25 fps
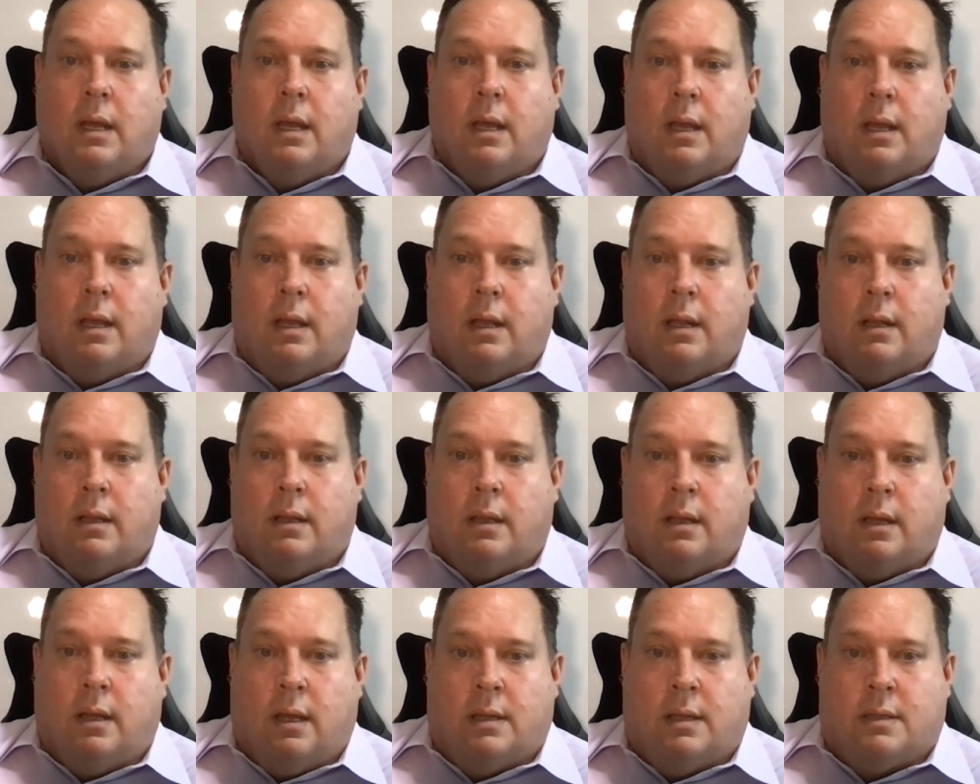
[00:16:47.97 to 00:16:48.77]

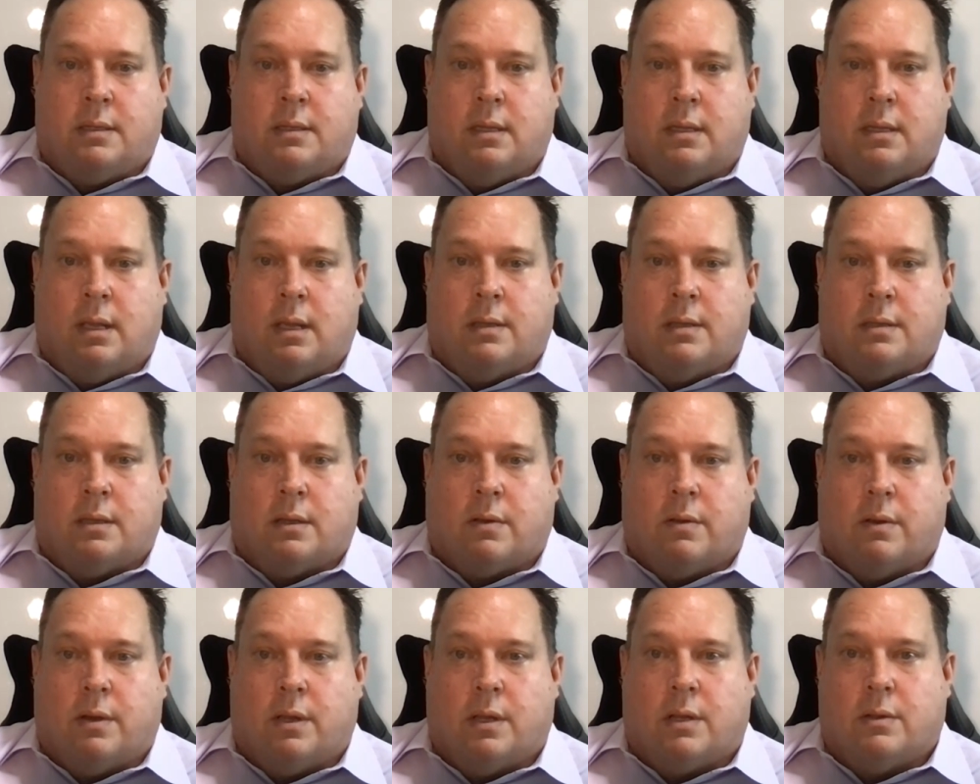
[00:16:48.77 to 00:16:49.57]
and see that as a
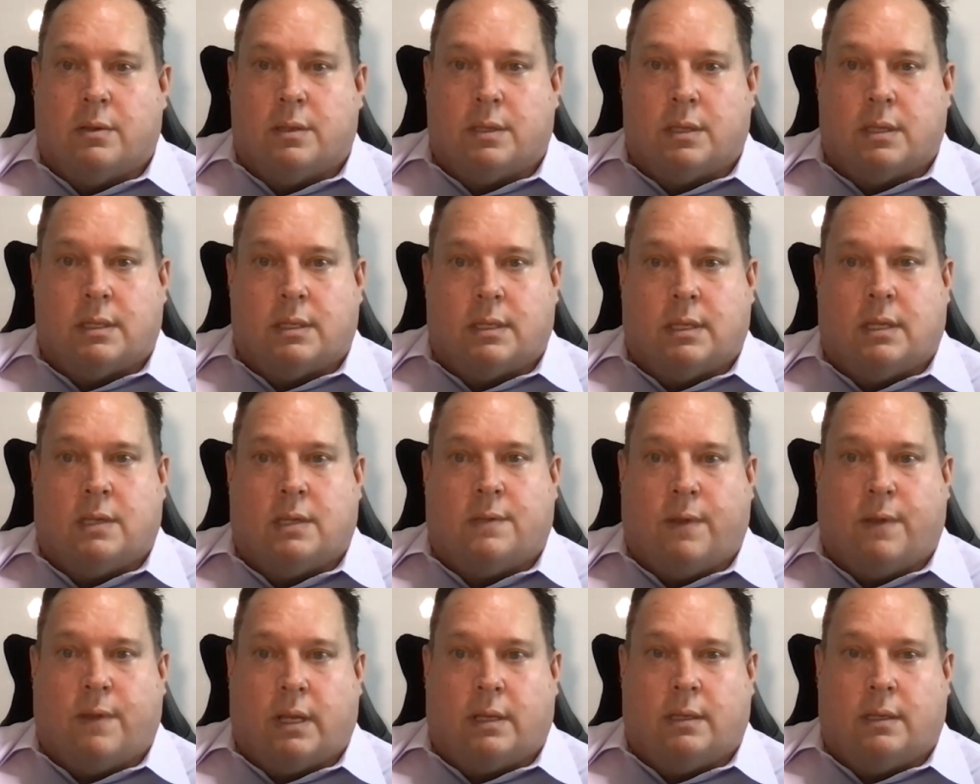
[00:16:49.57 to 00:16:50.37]
critical success
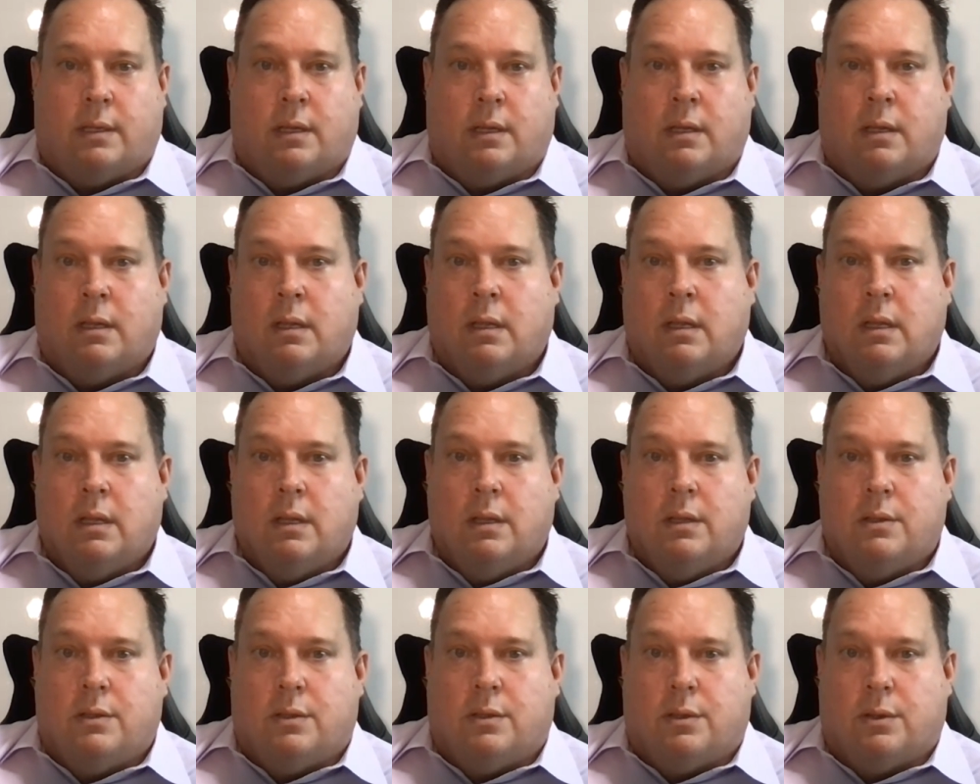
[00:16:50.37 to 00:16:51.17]
factor
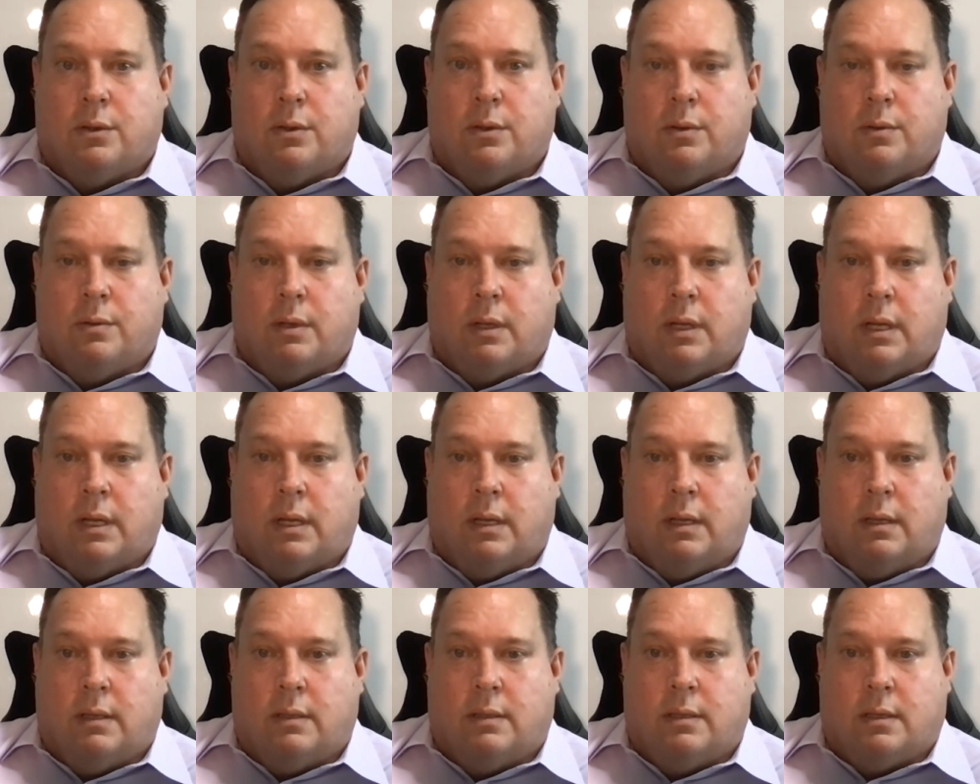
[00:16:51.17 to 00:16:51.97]

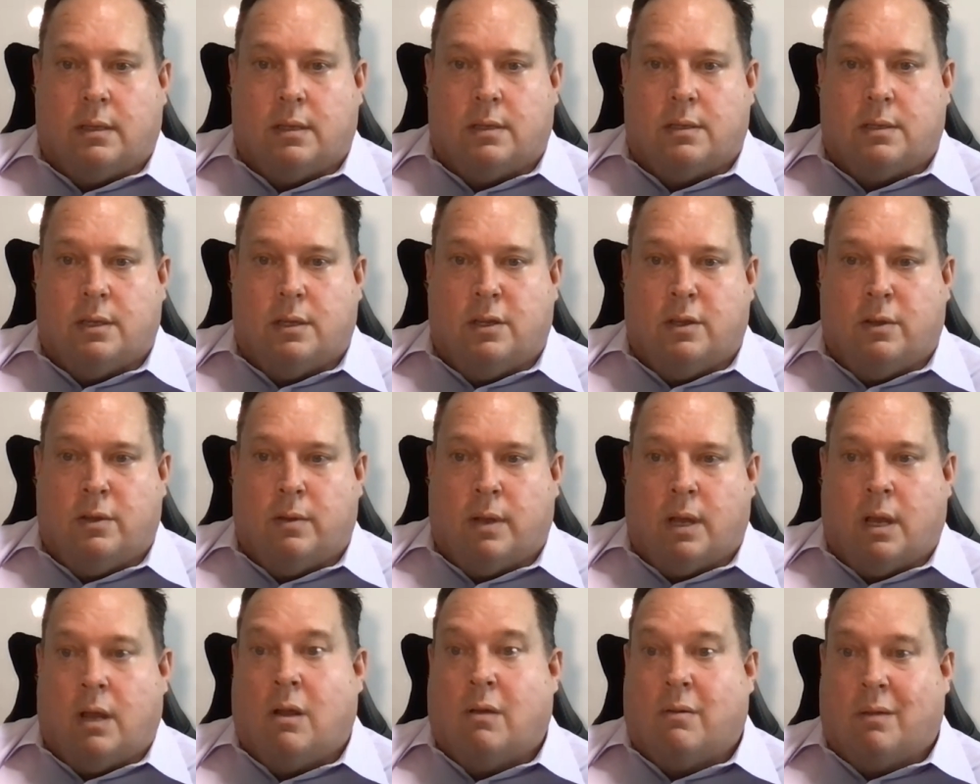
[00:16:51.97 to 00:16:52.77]
to
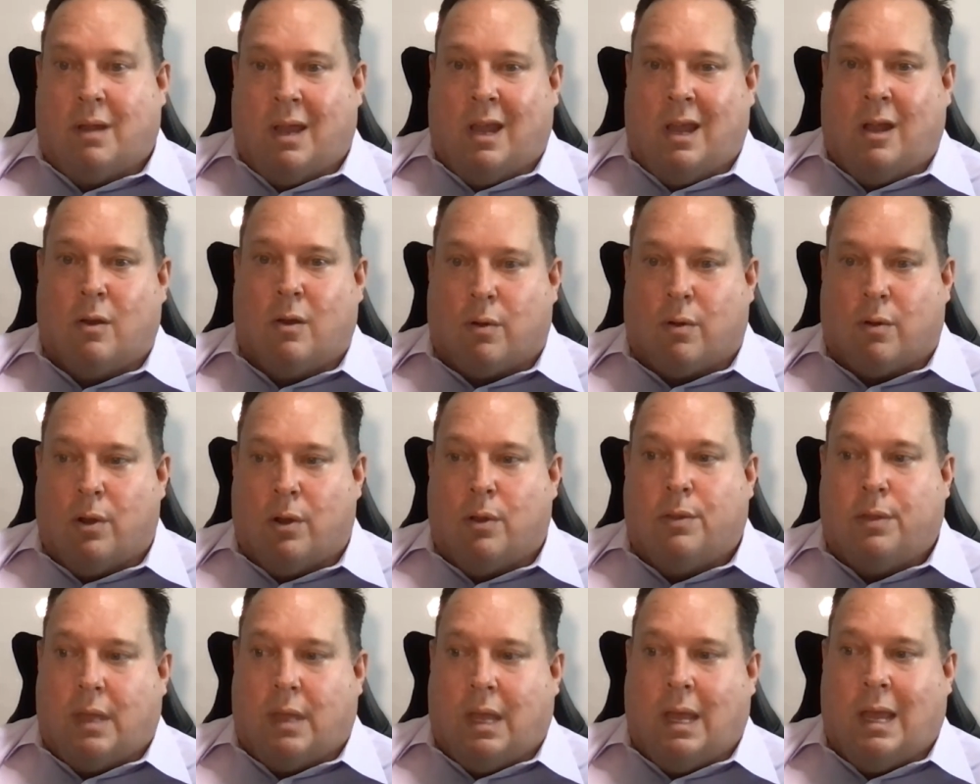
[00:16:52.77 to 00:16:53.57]
continue our
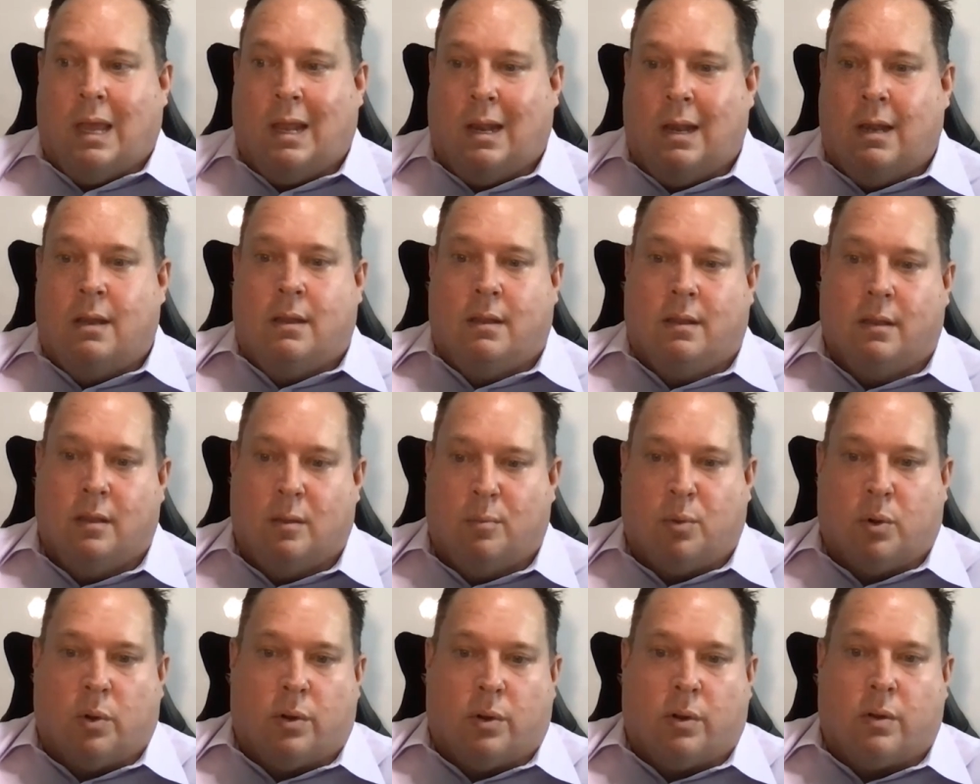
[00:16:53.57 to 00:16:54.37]
growth and
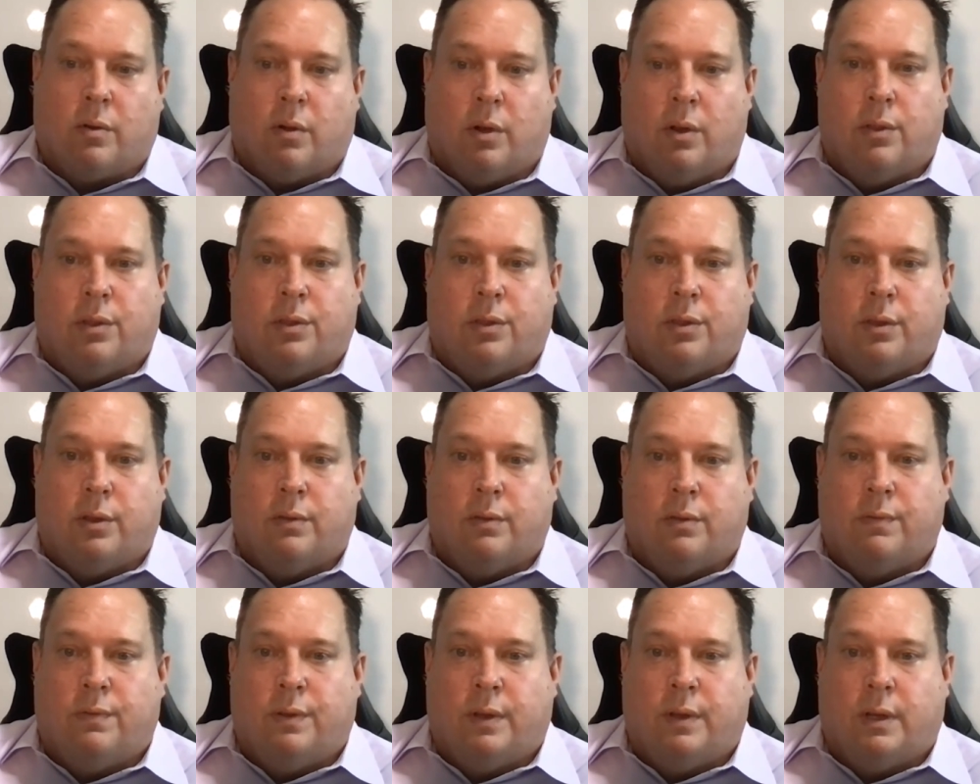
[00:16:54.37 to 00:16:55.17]
the broader growth
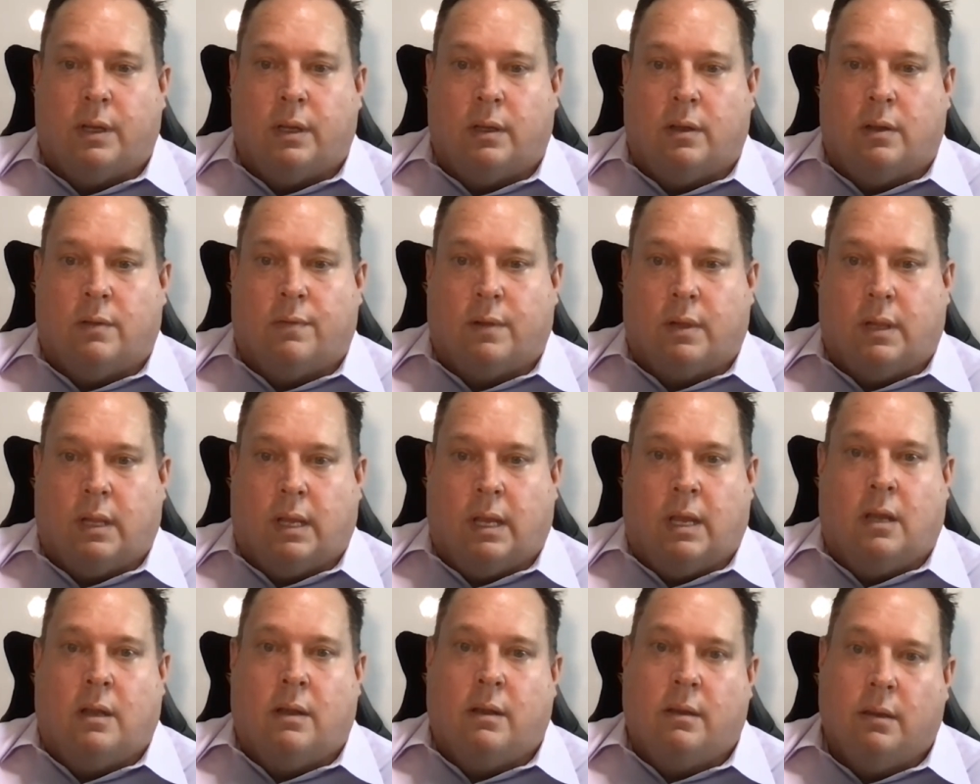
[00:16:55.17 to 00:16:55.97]
of
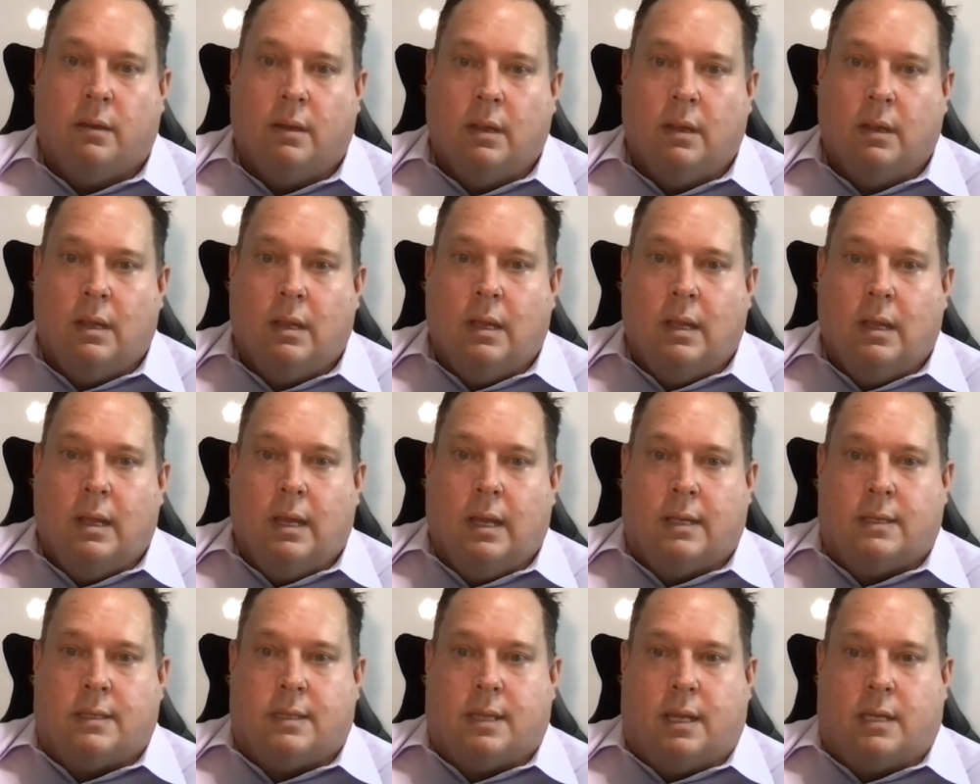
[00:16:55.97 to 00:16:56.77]
cloud
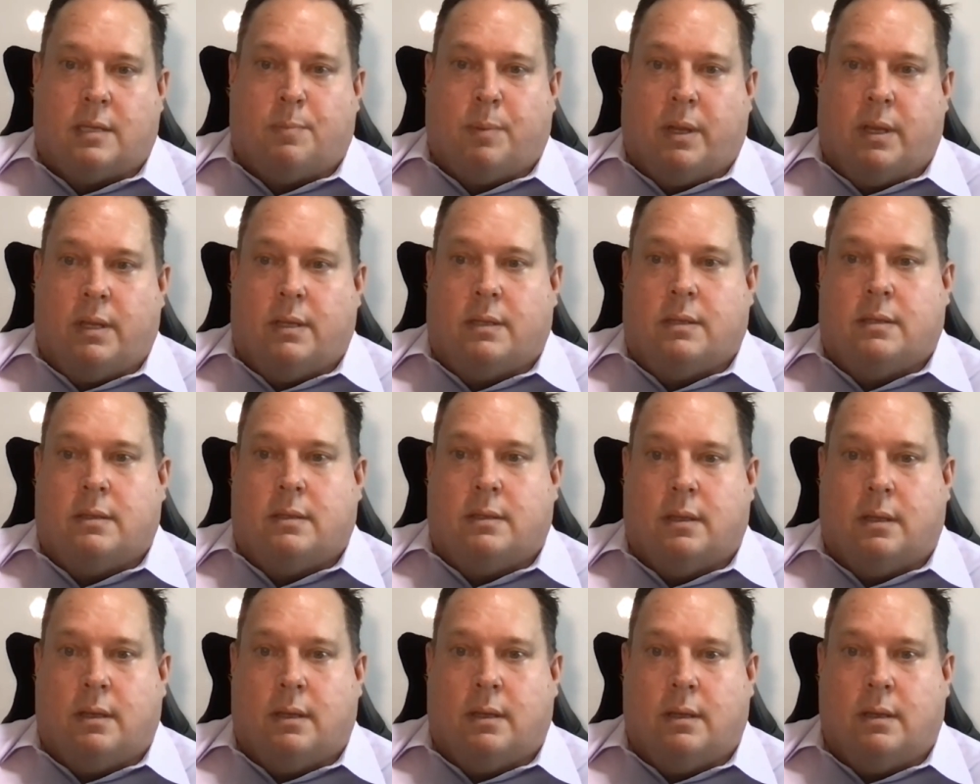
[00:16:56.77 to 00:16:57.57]
and
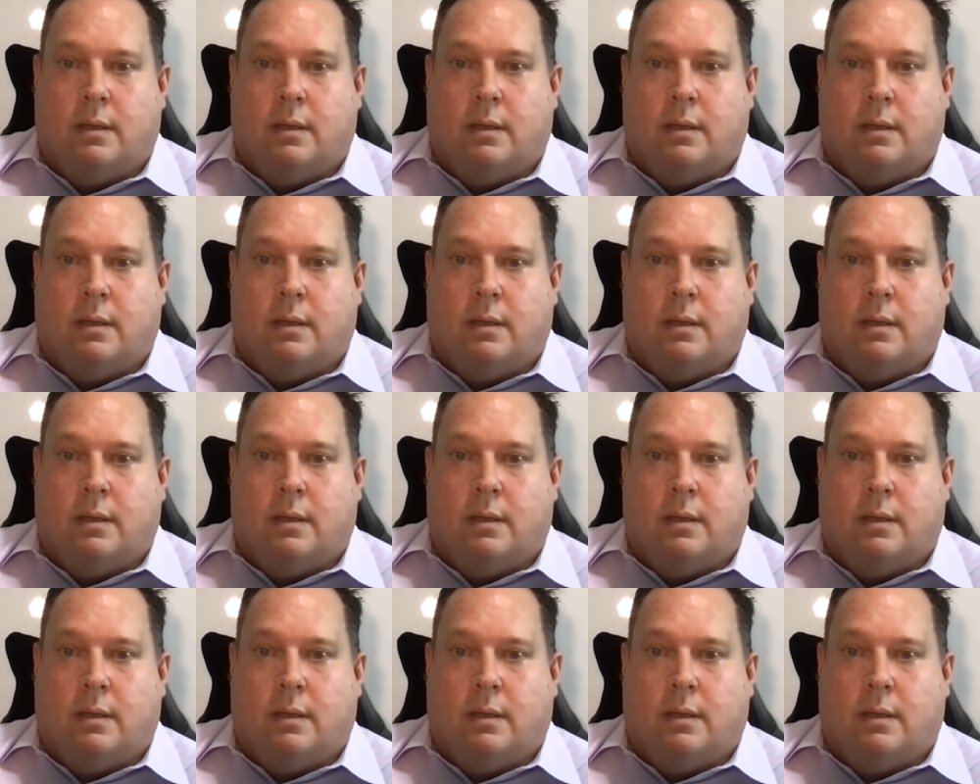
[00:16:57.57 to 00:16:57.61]
SaaS-based